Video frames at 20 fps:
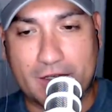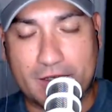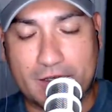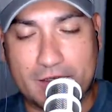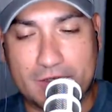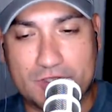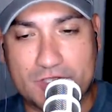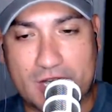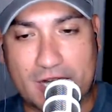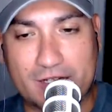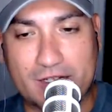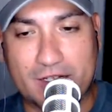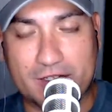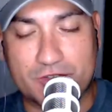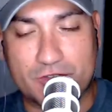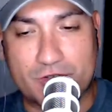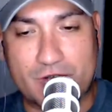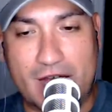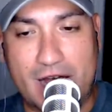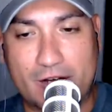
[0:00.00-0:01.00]
shotguns
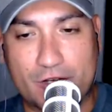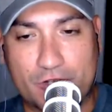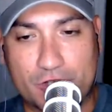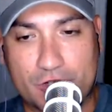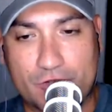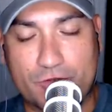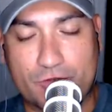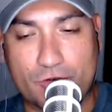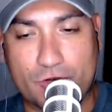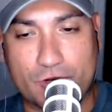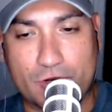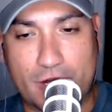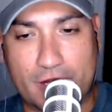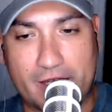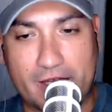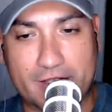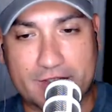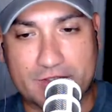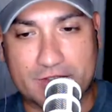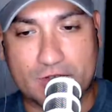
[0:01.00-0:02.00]
are not good for, I
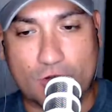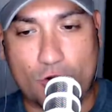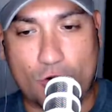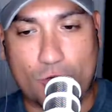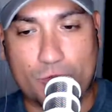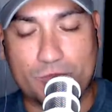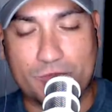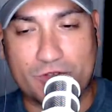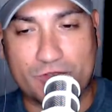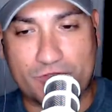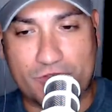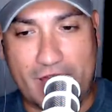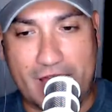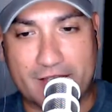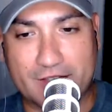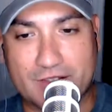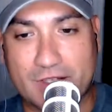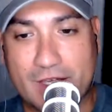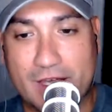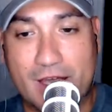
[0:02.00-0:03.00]
guess, home
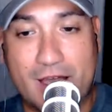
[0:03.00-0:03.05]
defense?